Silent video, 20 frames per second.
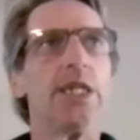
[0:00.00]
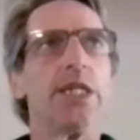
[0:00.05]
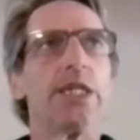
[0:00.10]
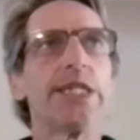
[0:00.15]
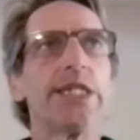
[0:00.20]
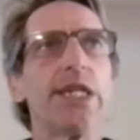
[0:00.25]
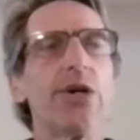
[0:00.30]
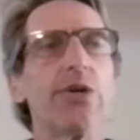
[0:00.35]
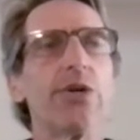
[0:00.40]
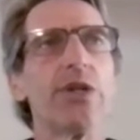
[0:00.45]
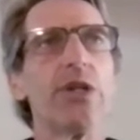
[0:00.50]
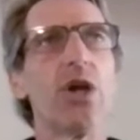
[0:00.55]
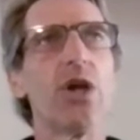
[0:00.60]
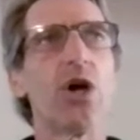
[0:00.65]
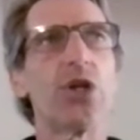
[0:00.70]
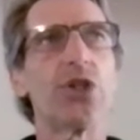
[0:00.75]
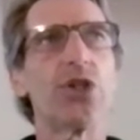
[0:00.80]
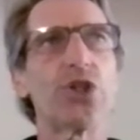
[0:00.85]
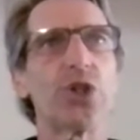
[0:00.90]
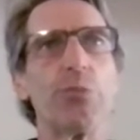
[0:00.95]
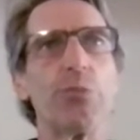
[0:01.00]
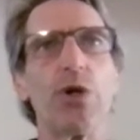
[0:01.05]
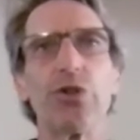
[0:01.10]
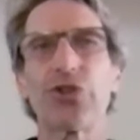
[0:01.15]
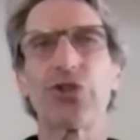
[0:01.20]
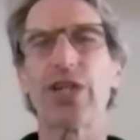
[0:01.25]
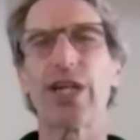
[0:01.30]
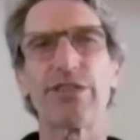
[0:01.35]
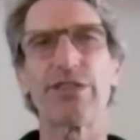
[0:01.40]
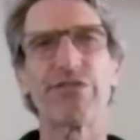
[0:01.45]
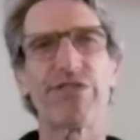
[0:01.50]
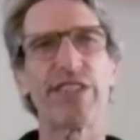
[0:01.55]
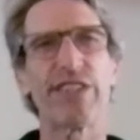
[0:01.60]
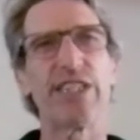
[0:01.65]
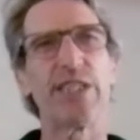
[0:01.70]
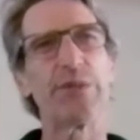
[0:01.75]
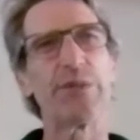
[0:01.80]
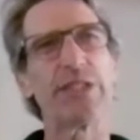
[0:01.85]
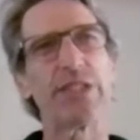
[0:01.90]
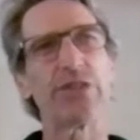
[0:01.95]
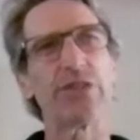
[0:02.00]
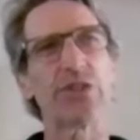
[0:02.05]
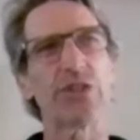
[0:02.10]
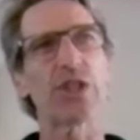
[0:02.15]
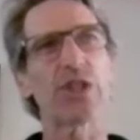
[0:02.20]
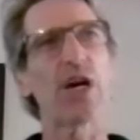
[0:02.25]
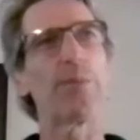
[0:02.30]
The larger multifamily doesn't